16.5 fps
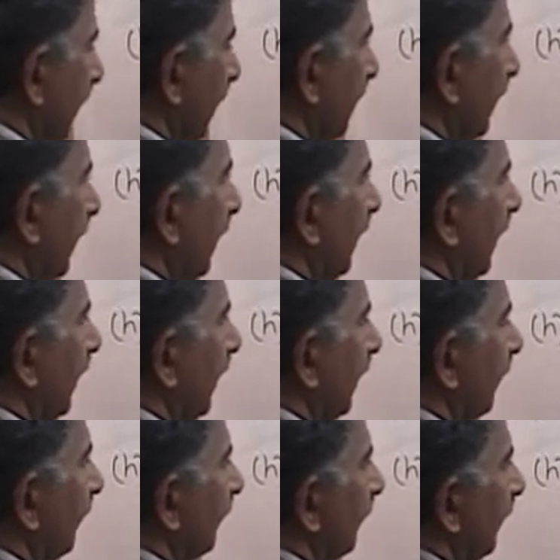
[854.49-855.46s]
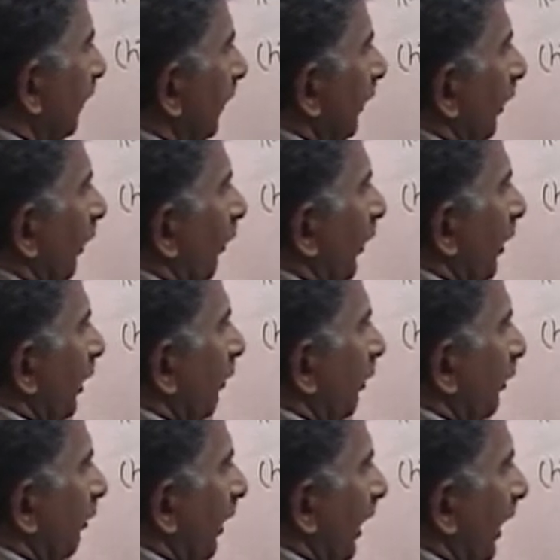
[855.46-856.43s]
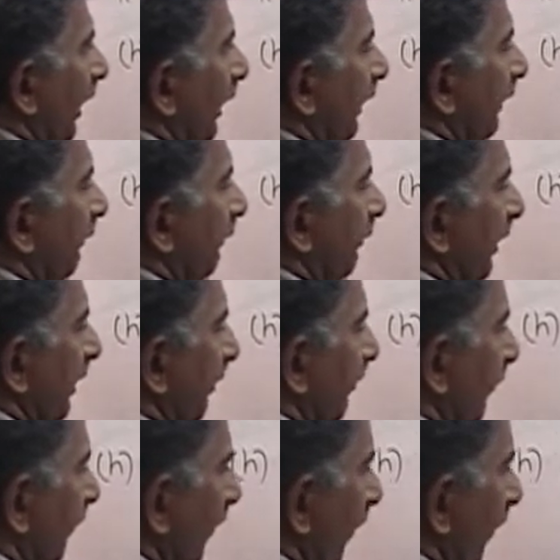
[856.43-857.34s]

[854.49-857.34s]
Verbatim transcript: times 1 over y becomes